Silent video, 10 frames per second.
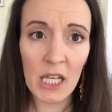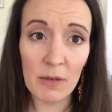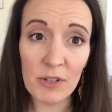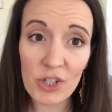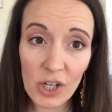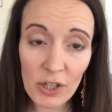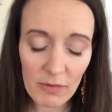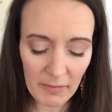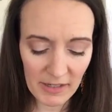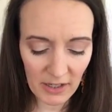Can we show you
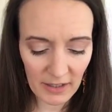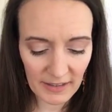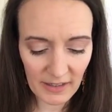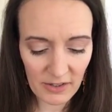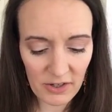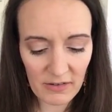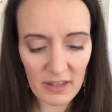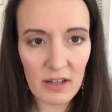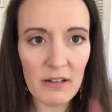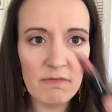what my daughter has done to it
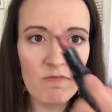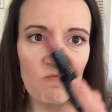though?